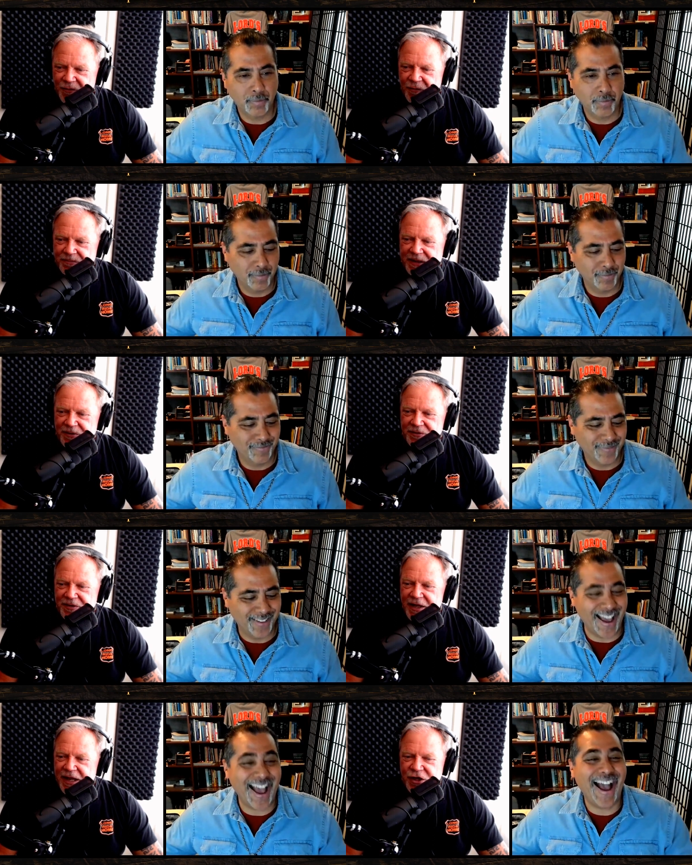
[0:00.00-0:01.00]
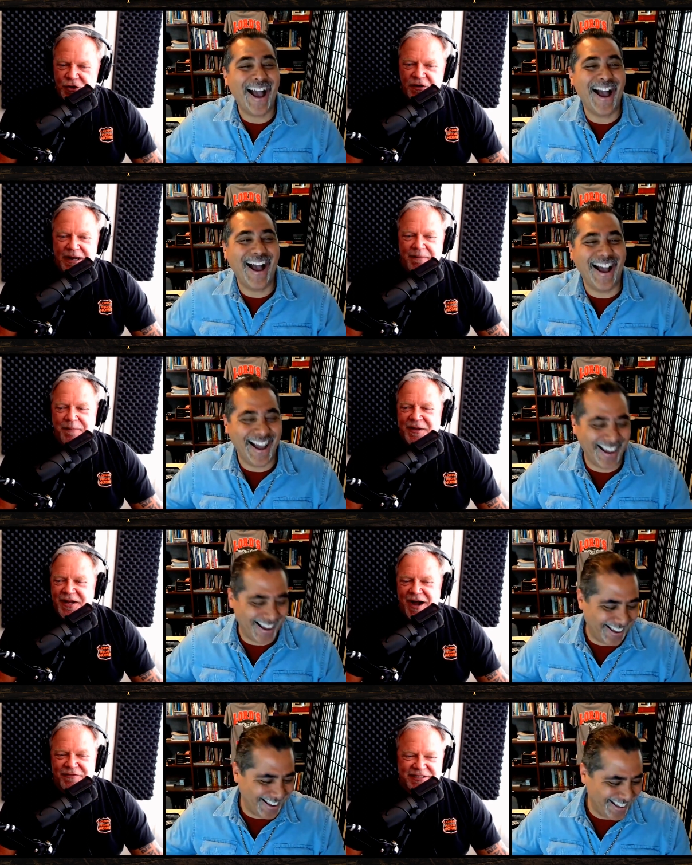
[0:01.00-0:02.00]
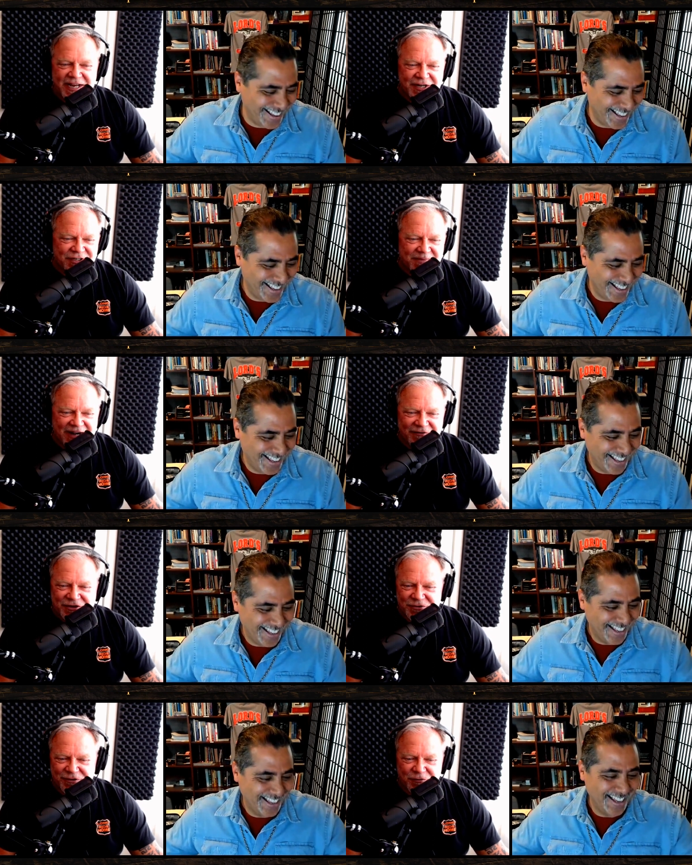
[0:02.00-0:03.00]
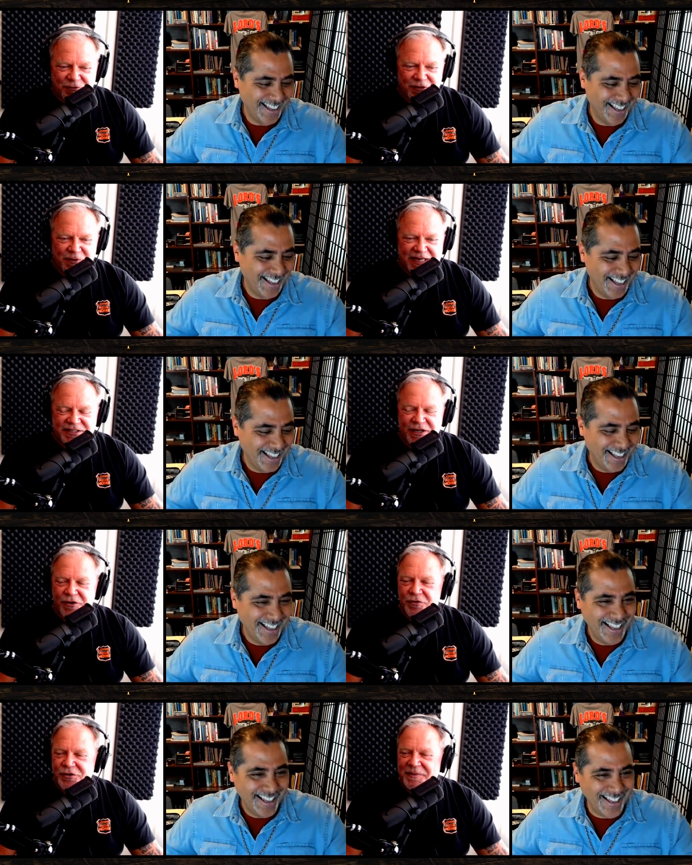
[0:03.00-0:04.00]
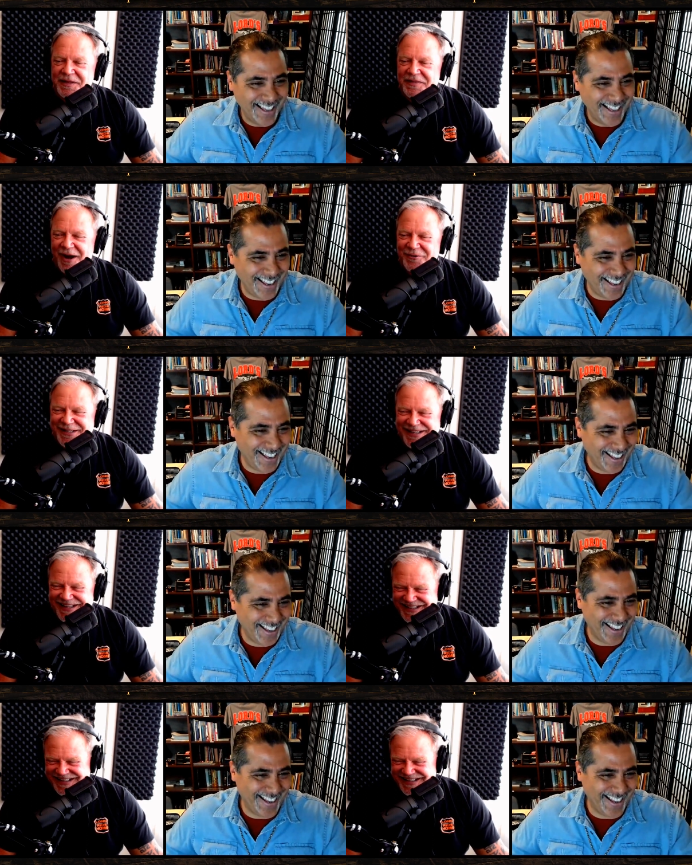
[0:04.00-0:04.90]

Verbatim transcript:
Speaker 1: when people, you come up in conversation about every two or three weeks, and I go, oh, you mean that rookie?